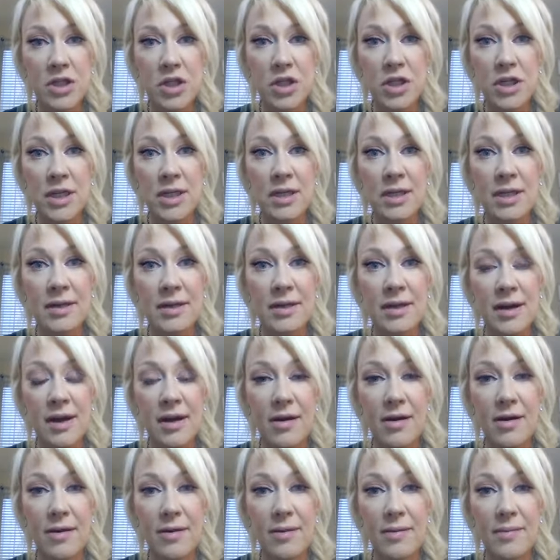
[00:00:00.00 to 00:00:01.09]
She
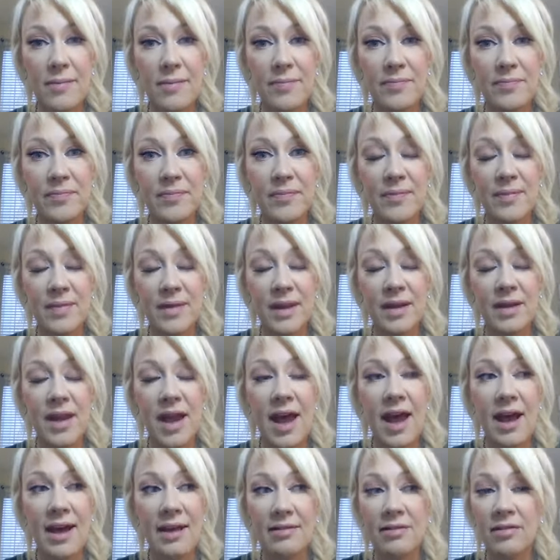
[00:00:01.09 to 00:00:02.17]

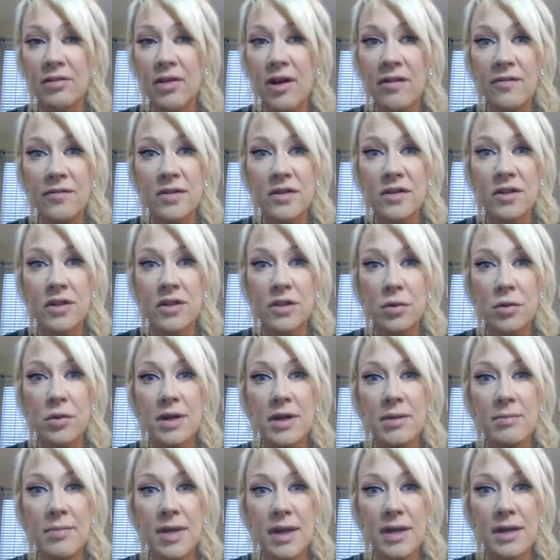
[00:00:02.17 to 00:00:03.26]
loved the
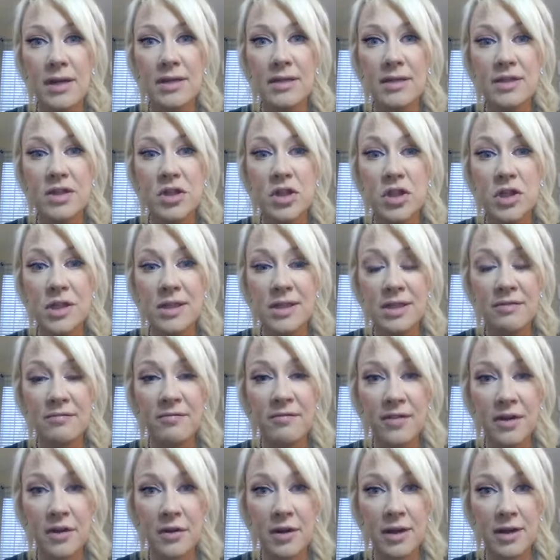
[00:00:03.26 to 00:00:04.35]
20 minutes. She did
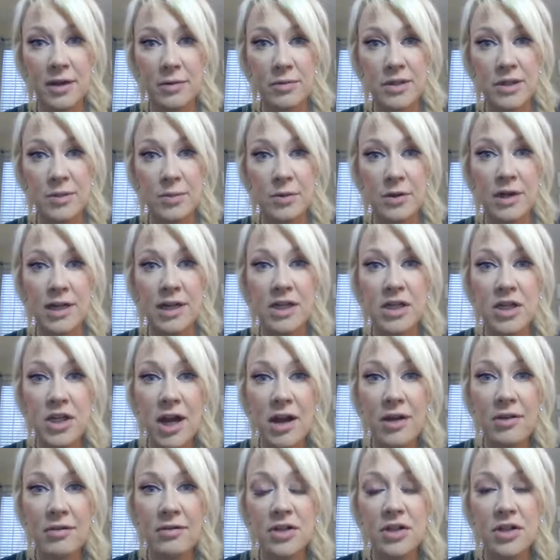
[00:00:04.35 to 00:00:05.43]
feel like it was pretty
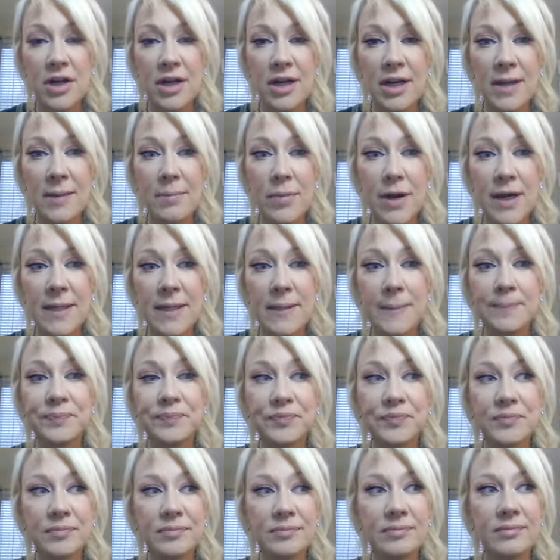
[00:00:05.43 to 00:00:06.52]
challenging, but
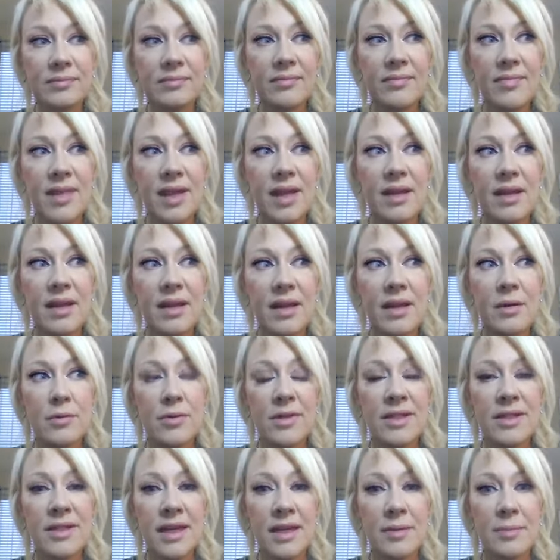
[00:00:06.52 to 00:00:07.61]
it
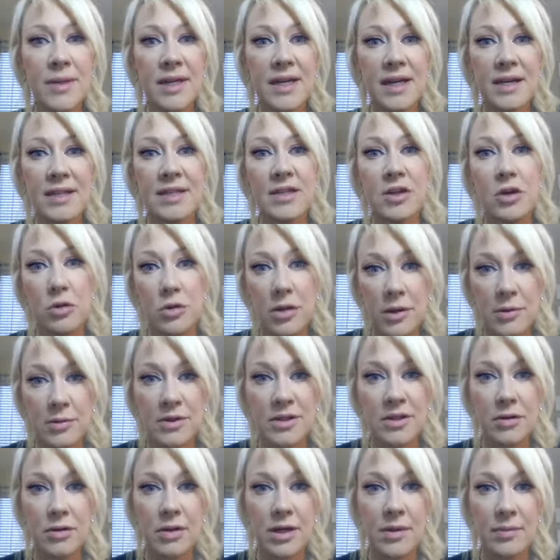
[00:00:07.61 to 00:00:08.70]
was like, because knowing it
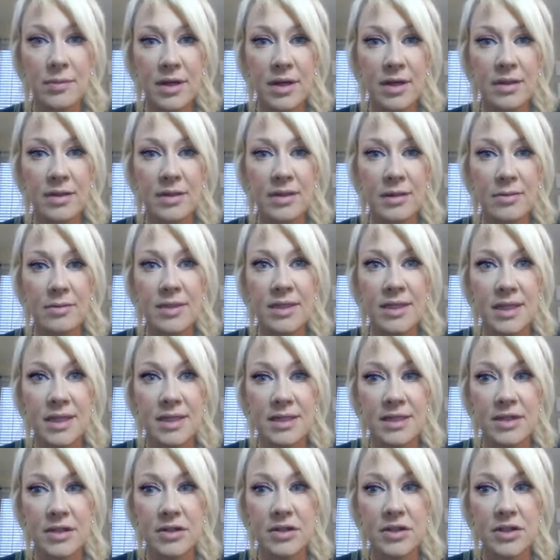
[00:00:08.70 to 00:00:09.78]
was 20 minutes, it was
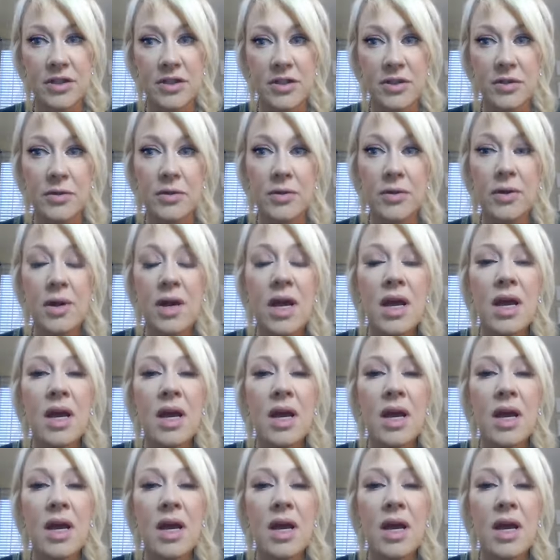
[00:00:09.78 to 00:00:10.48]
easier to do.